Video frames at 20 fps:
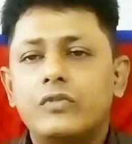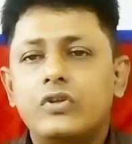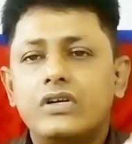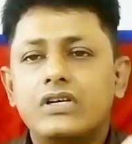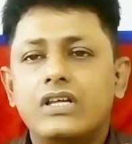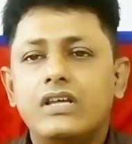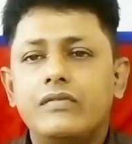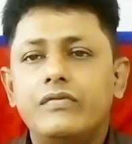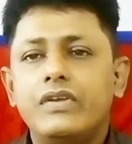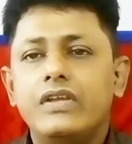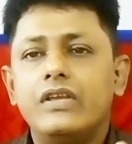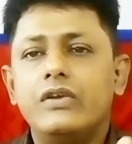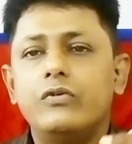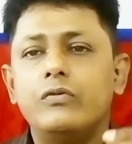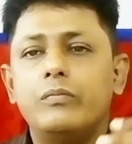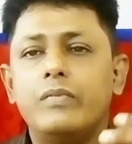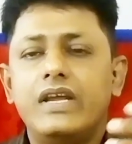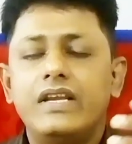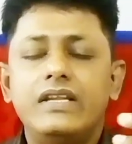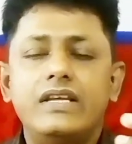I'm not
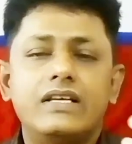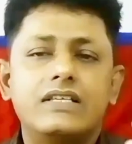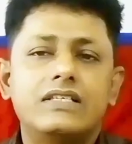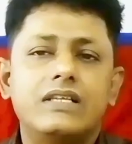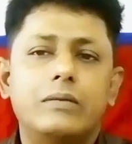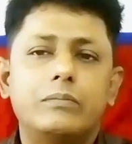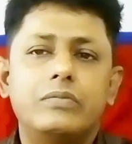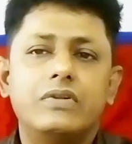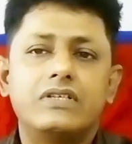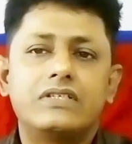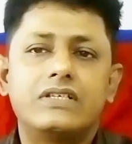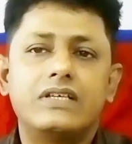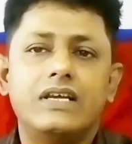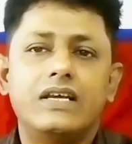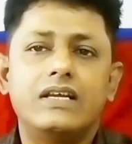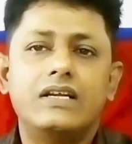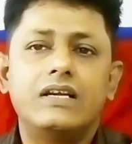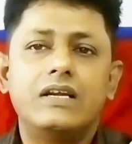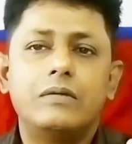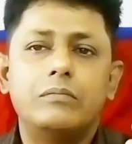giving you many
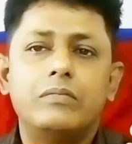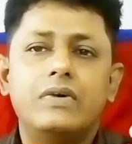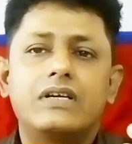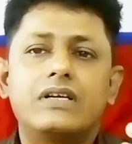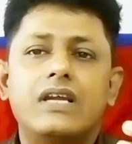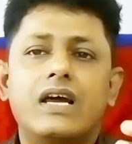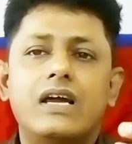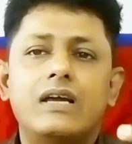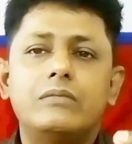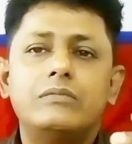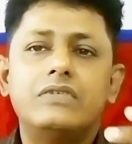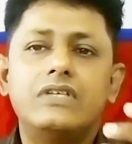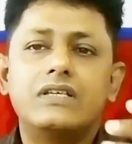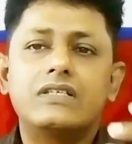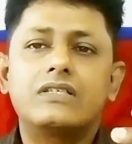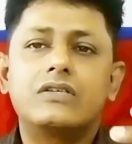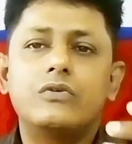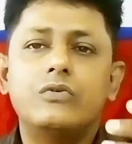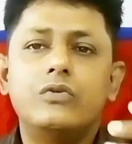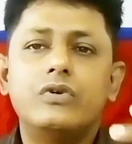examples here, but
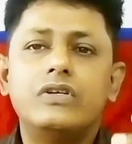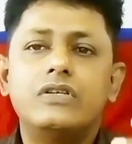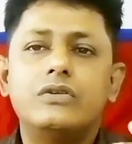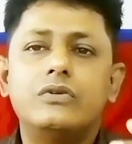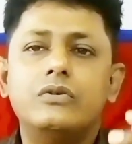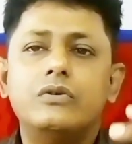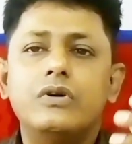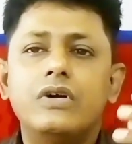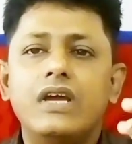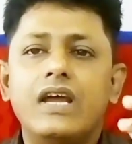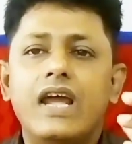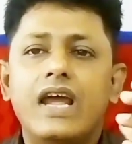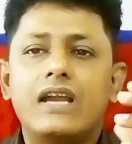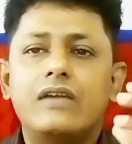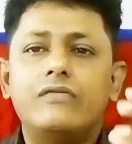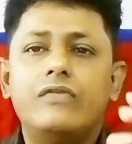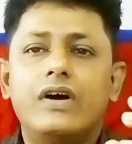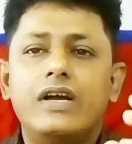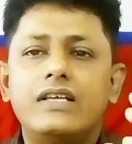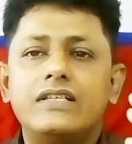I'm just going to
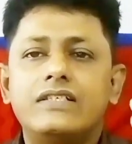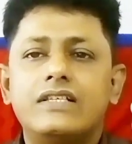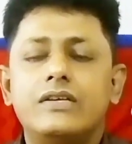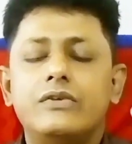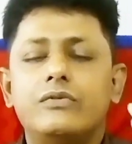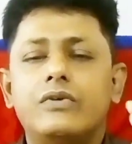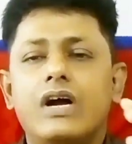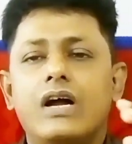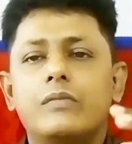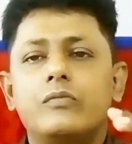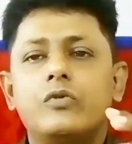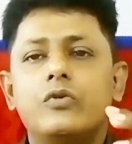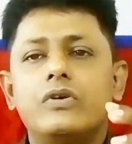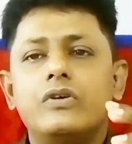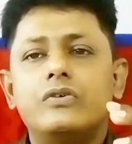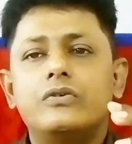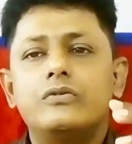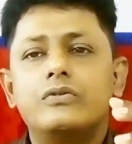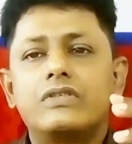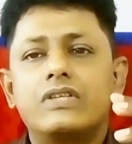advise you,
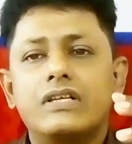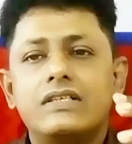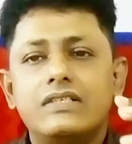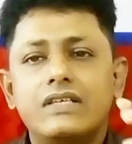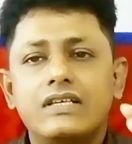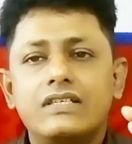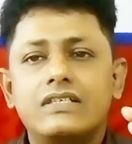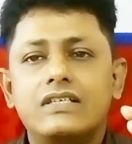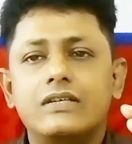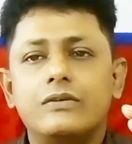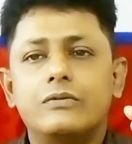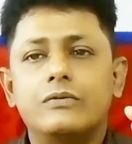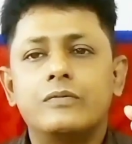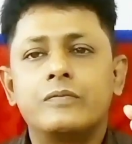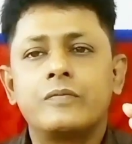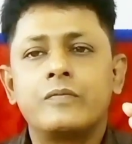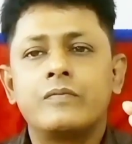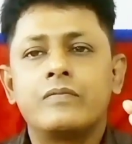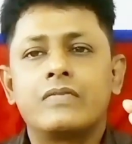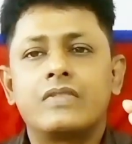I'm going to suggest
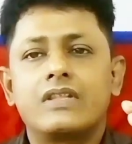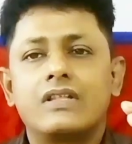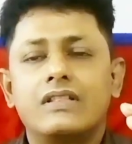you